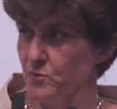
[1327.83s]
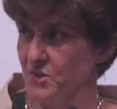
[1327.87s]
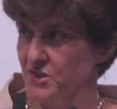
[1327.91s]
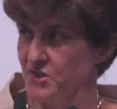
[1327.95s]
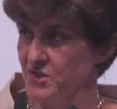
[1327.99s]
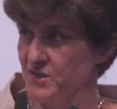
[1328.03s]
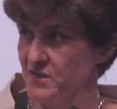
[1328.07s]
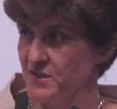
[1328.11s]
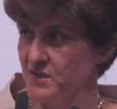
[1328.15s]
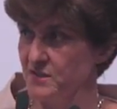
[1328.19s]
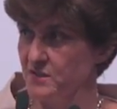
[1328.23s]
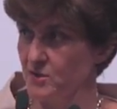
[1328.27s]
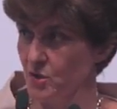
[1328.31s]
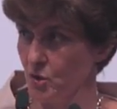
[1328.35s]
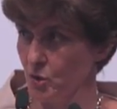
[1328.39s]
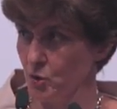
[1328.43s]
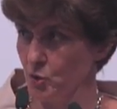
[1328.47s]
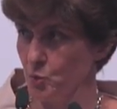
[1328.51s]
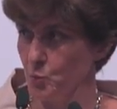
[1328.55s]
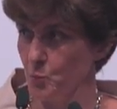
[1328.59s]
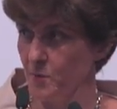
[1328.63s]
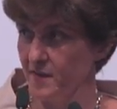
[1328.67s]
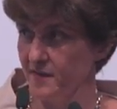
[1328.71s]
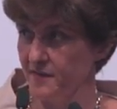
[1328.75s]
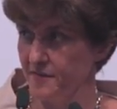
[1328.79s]
which is
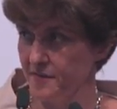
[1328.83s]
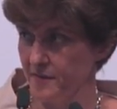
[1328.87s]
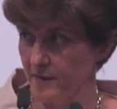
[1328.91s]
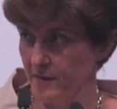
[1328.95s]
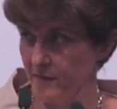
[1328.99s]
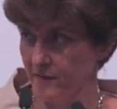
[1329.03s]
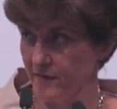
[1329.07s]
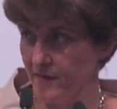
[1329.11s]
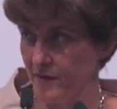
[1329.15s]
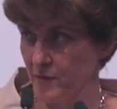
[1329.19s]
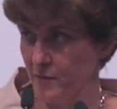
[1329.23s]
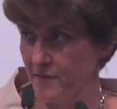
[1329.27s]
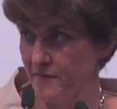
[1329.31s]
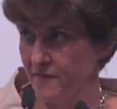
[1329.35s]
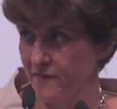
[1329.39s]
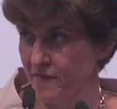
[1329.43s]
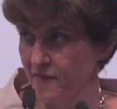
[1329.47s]
done with a very